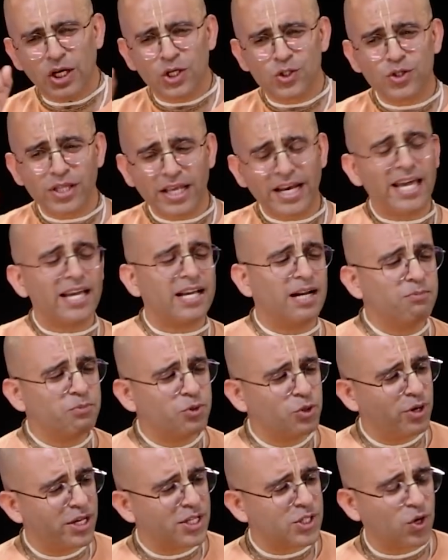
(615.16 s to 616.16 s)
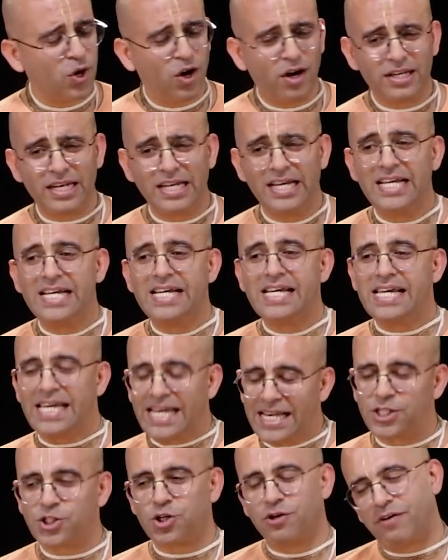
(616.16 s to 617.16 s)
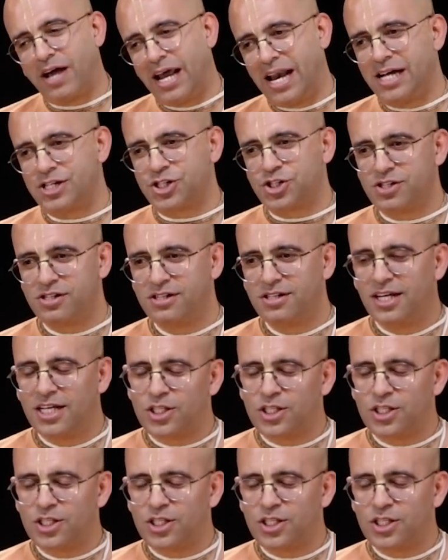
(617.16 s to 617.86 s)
So then I come to ISKCON, east of Kailash.